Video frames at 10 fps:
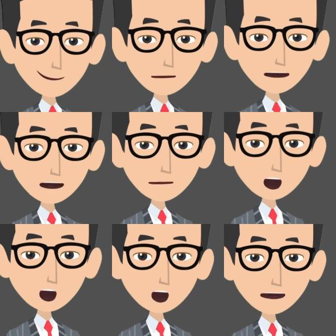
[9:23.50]
But for
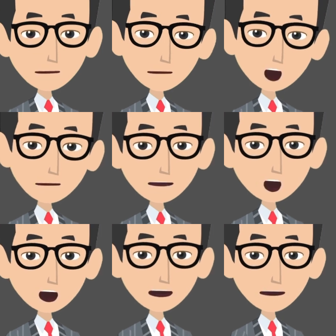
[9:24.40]
time being, just
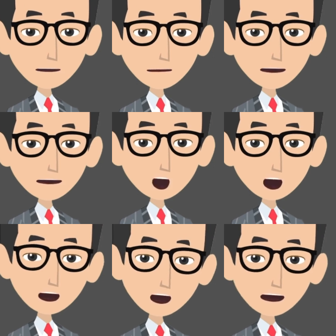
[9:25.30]
remember that
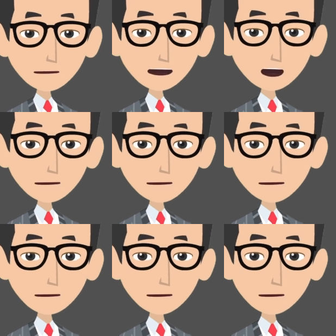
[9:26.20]
management reserve